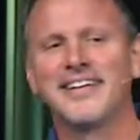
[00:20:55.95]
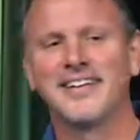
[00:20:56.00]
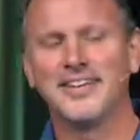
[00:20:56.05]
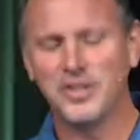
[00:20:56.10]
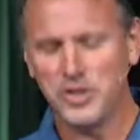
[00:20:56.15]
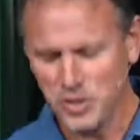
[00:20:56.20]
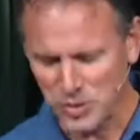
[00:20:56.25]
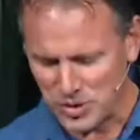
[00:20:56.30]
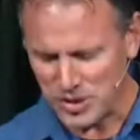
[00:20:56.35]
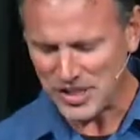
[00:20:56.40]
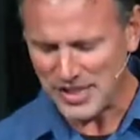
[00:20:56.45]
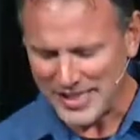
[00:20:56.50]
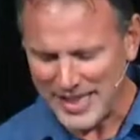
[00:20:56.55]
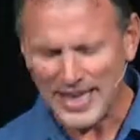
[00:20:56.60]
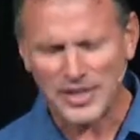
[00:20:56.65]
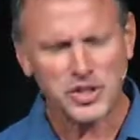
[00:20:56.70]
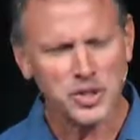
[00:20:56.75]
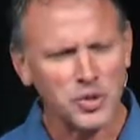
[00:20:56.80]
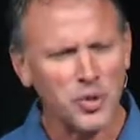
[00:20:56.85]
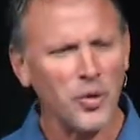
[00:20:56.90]
Do you see
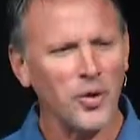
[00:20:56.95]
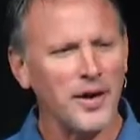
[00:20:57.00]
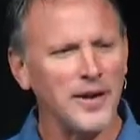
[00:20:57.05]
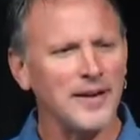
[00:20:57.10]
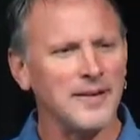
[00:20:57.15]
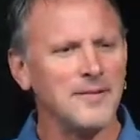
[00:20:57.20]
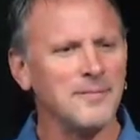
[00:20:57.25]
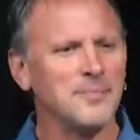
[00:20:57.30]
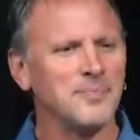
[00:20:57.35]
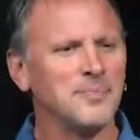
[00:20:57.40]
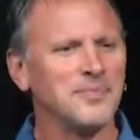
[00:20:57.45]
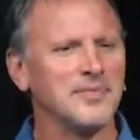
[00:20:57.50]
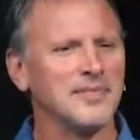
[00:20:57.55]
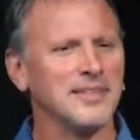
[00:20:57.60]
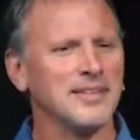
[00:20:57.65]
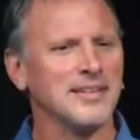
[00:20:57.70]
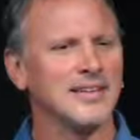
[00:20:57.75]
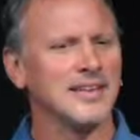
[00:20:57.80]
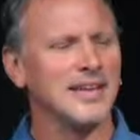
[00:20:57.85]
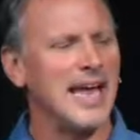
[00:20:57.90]
that story?
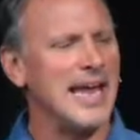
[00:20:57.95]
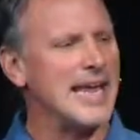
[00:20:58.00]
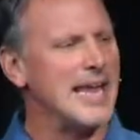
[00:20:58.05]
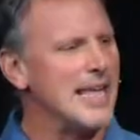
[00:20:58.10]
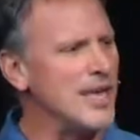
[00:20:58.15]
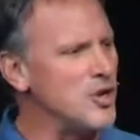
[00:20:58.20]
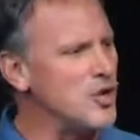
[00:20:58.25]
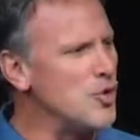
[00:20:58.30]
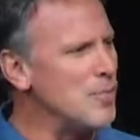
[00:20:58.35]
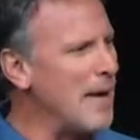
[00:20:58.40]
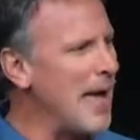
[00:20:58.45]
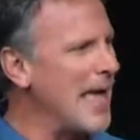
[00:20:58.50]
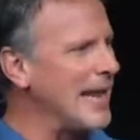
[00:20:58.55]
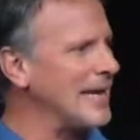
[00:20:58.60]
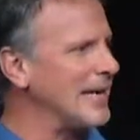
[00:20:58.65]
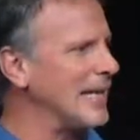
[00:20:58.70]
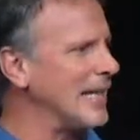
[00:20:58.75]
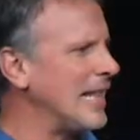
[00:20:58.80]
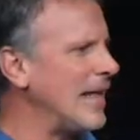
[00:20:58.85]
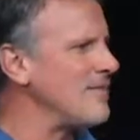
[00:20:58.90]
A Hindu man
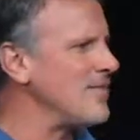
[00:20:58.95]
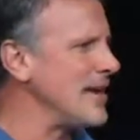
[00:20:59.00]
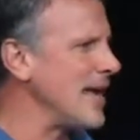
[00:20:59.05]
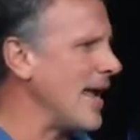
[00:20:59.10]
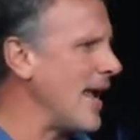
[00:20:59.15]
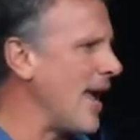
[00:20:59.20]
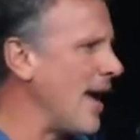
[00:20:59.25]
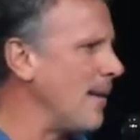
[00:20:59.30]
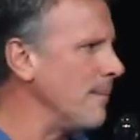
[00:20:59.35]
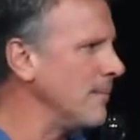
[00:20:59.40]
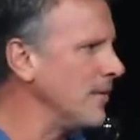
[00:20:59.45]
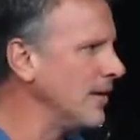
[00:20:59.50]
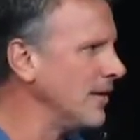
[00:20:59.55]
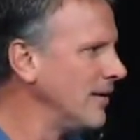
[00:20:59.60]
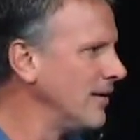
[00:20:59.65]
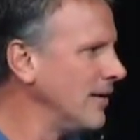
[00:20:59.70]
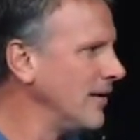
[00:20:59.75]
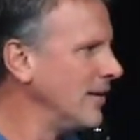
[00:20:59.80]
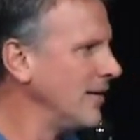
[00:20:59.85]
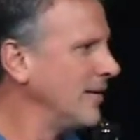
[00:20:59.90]
at 11 a.m.
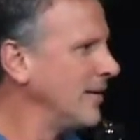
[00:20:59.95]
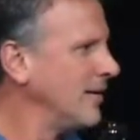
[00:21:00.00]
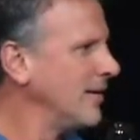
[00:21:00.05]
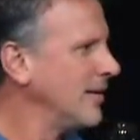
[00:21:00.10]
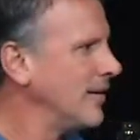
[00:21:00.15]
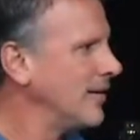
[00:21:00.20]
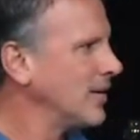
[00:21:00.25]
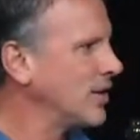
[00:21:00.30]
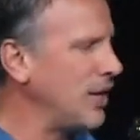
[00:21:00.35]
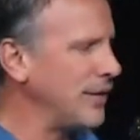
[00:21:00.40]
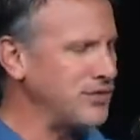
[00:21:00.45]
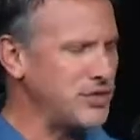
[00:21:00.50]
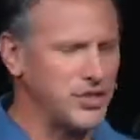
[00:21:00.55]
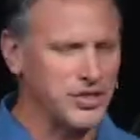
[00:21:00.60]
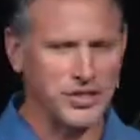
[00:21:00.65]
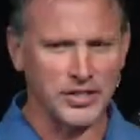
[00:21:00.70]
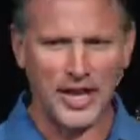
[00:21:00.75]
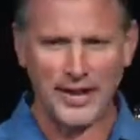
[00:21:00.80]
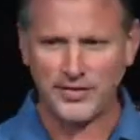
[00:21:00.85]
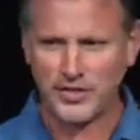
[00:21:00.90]
gives
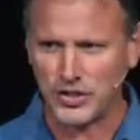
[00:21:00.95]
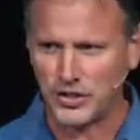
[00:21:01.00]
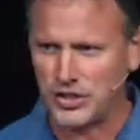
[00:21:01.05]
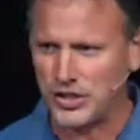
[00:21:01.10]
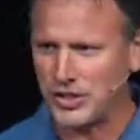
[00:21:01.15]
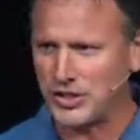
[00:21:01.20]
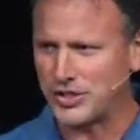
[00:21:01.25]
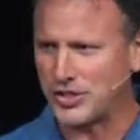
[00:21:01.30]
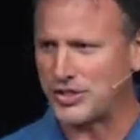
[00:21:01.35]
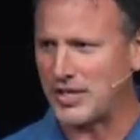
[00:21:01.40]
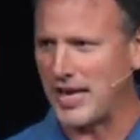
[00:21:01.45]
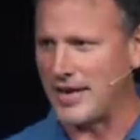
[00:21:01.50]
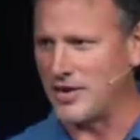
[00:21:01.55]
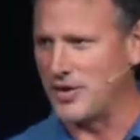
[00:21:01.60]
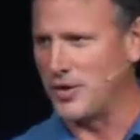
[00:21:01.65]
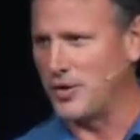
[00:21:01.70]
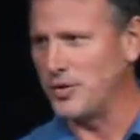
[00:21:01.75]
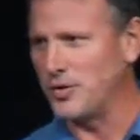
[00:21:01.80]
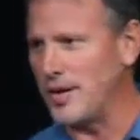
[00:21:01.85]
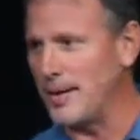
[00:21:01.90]
his life to Jesus at
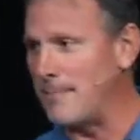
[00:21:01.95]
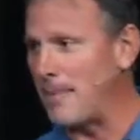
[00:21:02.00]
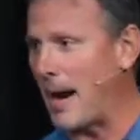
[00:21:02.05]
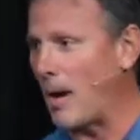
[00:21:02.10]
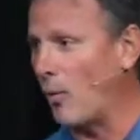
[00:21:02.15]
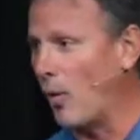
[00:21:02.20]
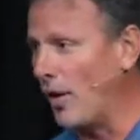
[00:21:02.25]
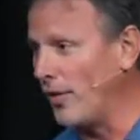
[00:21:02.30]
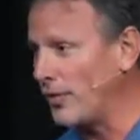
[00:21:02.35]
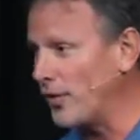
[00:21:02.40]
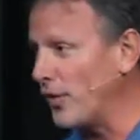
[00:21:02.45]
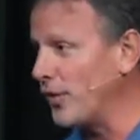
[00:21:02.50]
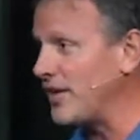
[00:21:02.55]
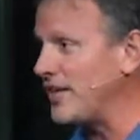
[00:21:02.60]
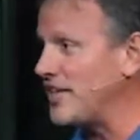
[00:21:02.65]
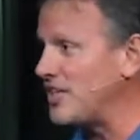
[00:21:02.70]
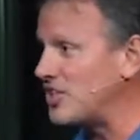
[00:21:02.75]
noon, and by 1:30